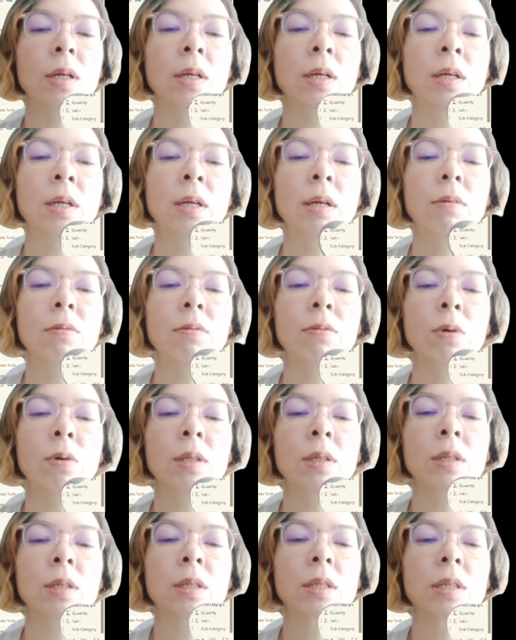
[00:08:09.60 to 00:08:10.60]
and for
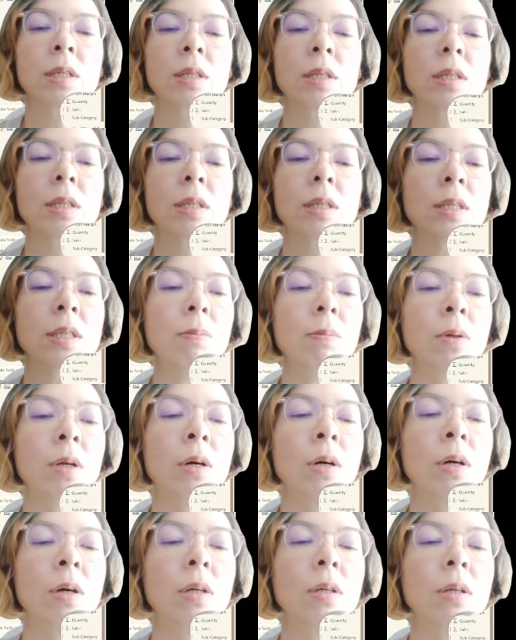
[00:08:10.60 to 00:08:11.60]
this scatter
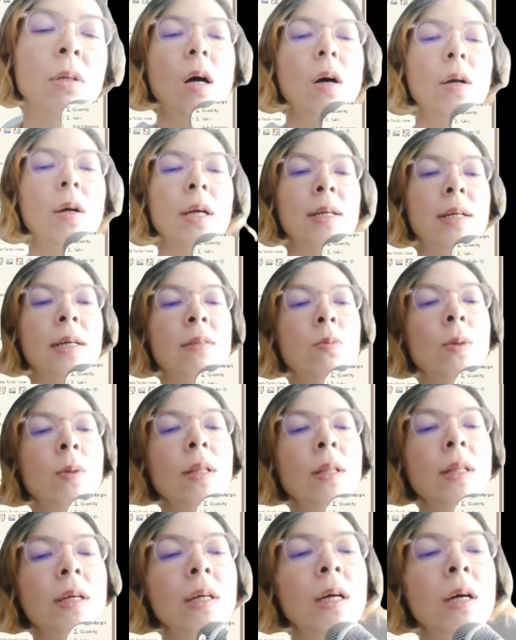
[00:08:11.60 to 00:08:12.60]
plot, okay, there's
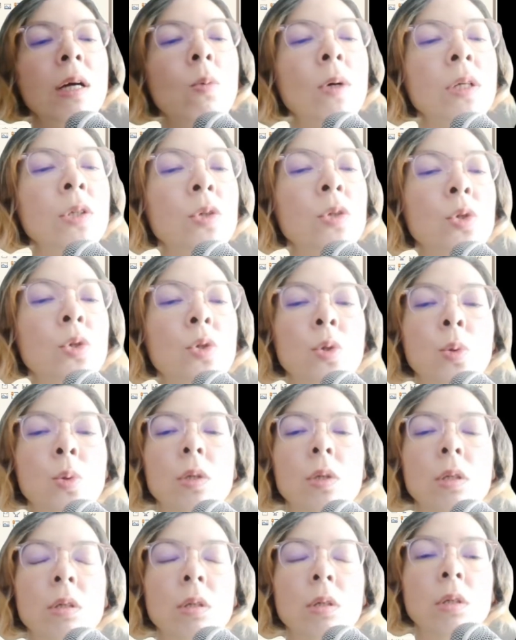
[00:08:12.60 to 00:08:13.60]
one thing I want you to
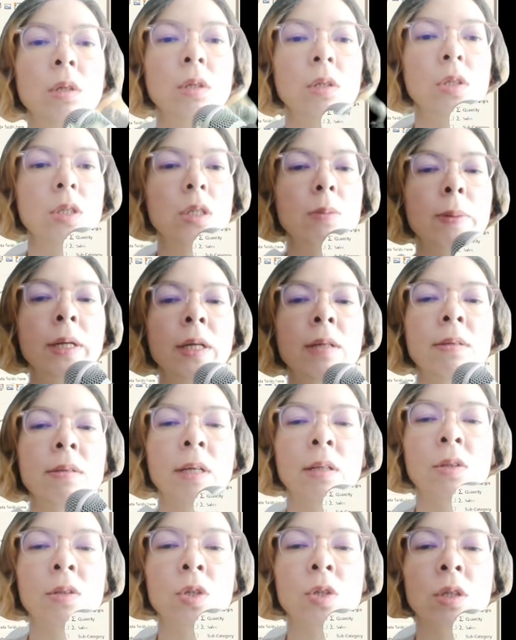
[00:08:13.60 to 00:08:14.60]
note. Just pay
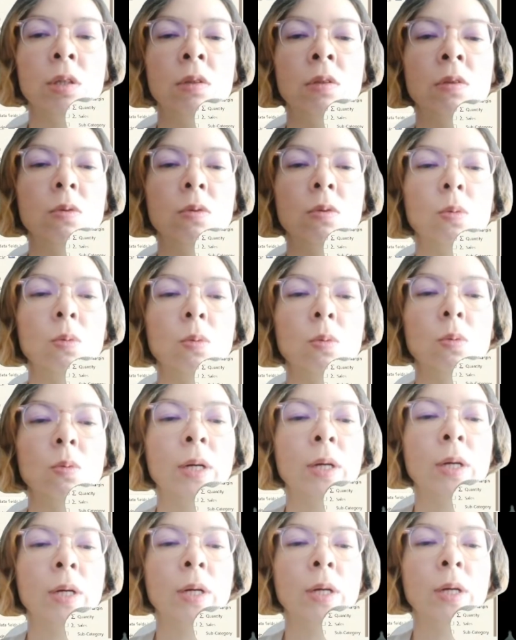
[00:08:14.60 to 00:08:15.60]
attention when
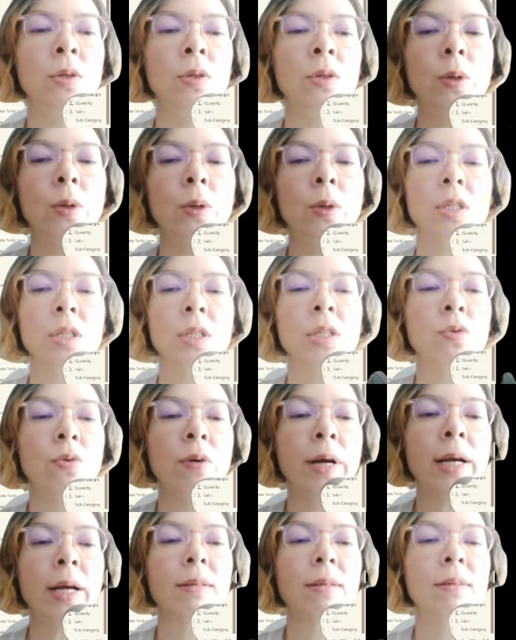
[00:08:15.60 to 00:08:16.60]
you actually
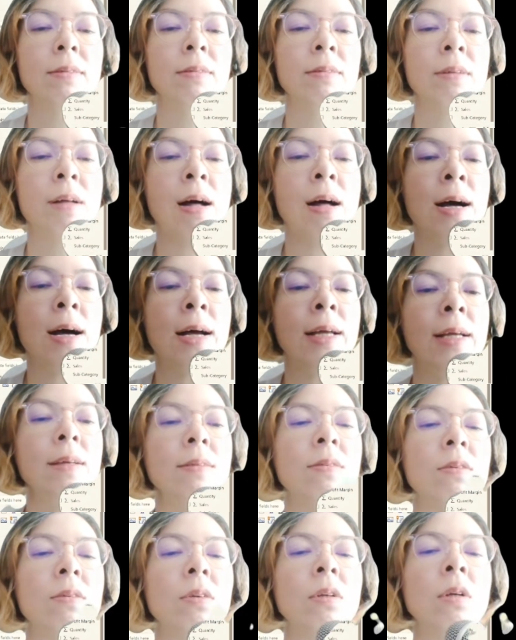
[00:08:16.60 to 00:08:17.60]
drag the
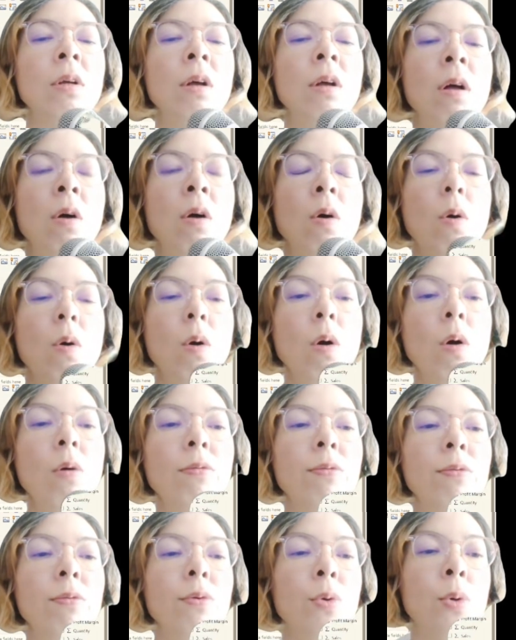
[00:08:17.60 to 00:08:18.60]
size
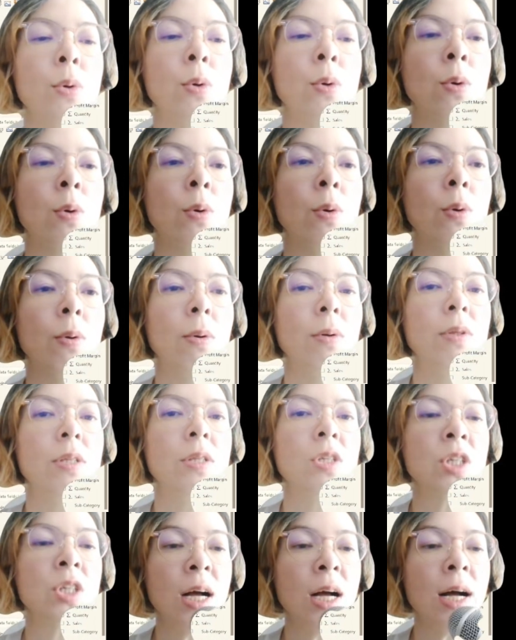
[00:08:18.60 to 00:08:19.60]
of your
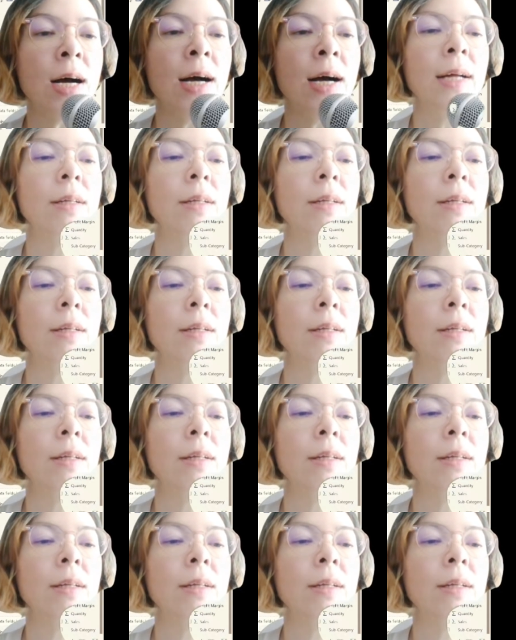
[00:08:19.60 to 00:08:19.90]
chart.